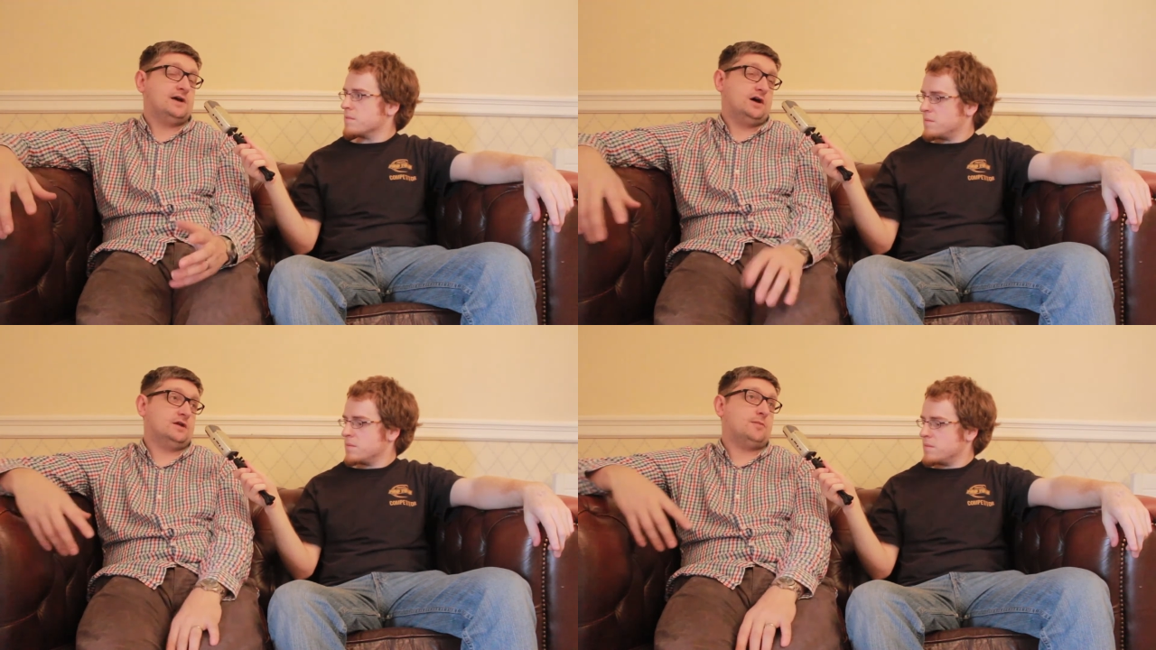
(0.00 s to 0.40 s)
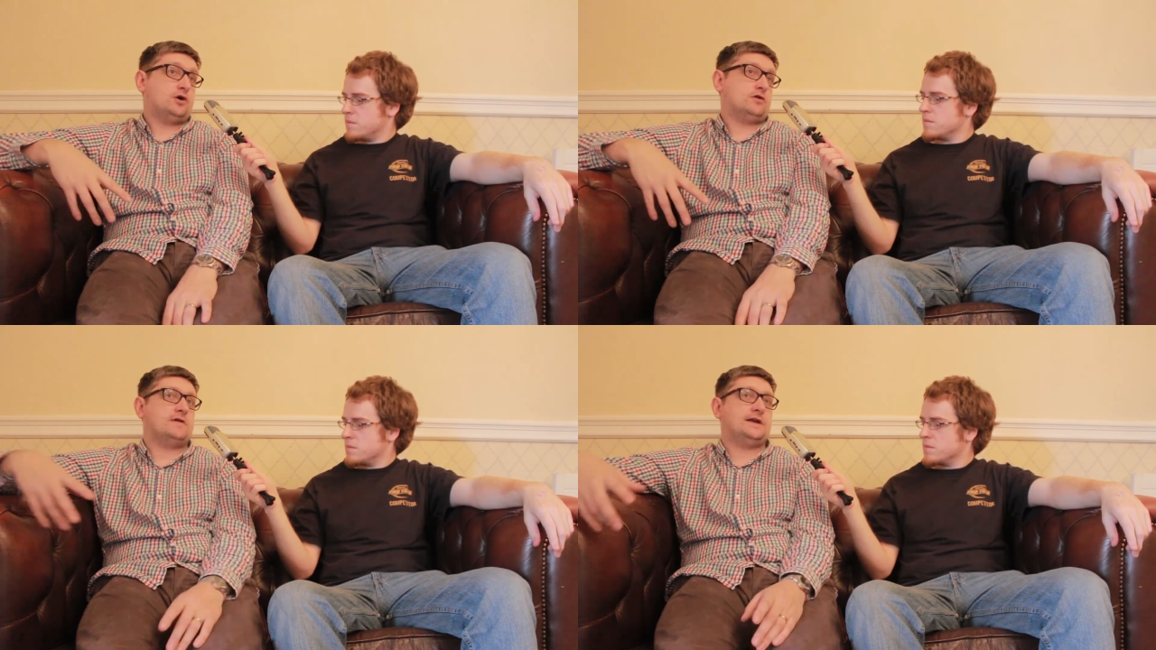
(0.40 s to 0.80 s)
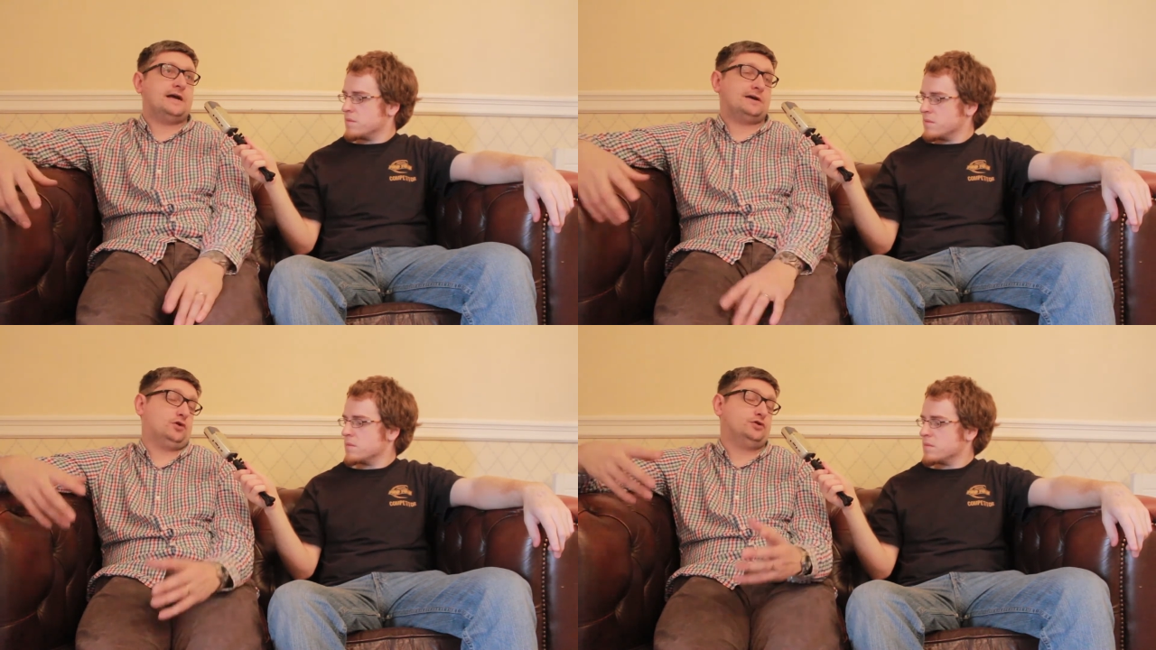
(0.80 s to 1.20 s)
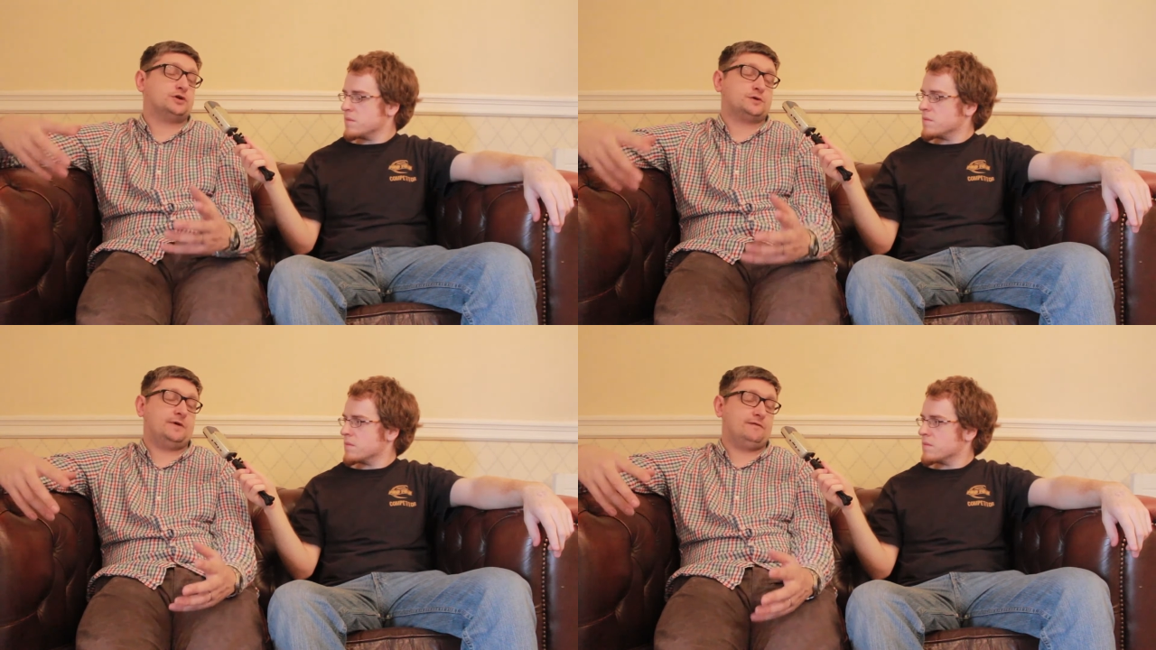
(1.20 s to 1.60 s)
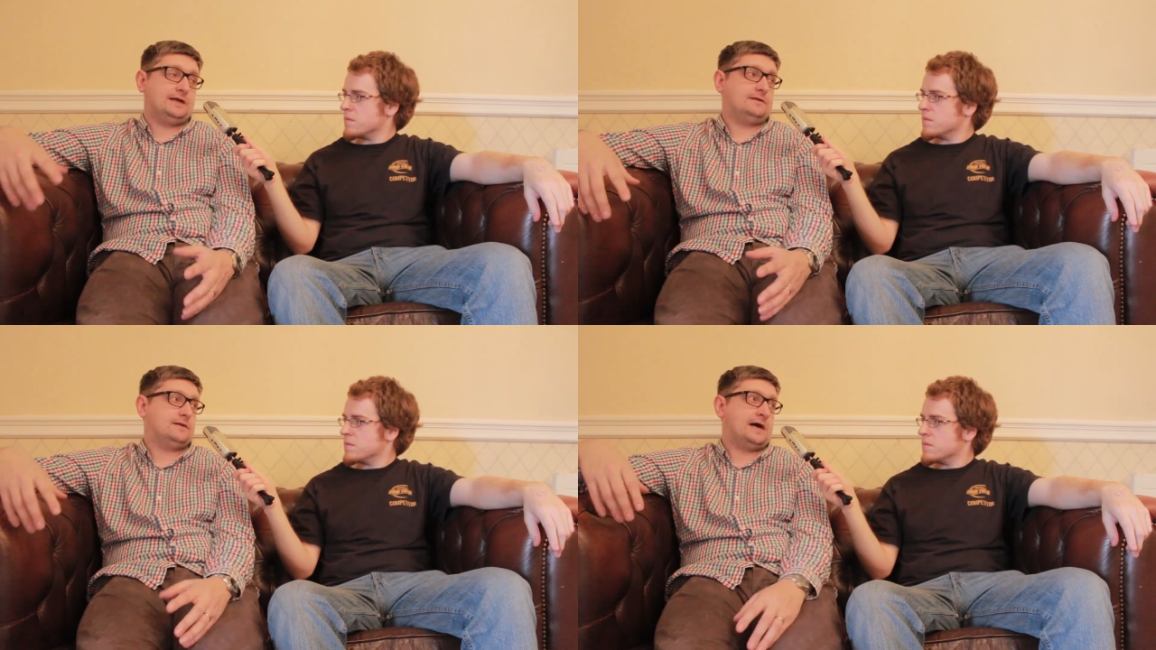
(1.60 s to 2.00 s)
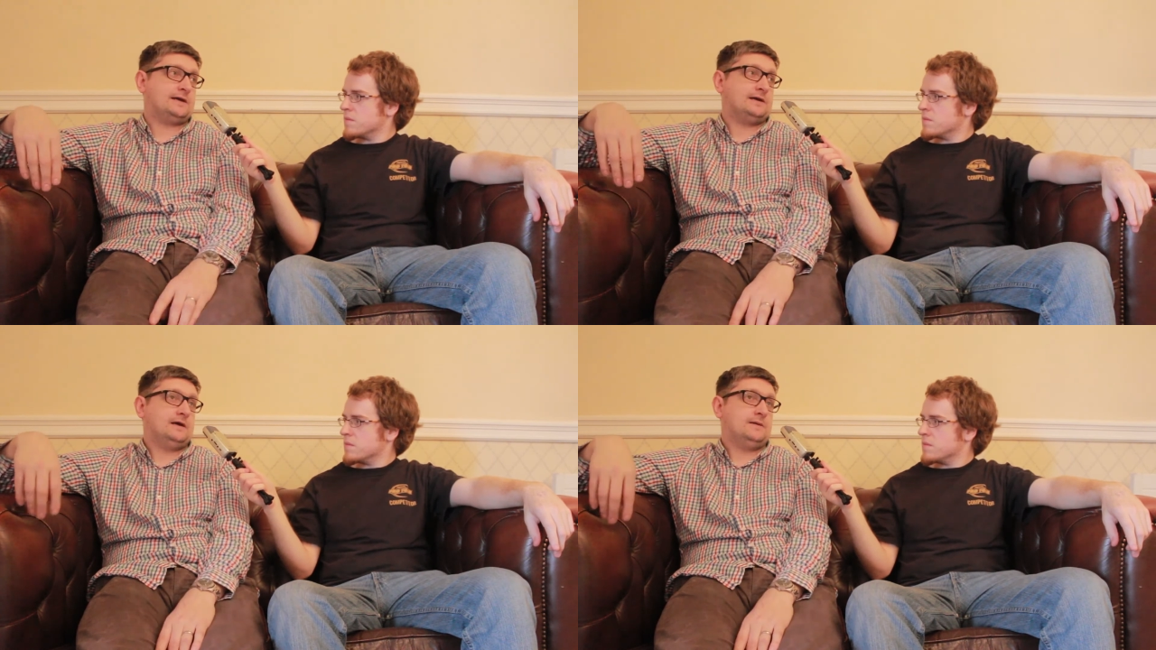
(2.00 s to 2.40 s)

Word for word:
Speaker 1: and the mono red deck could just be like,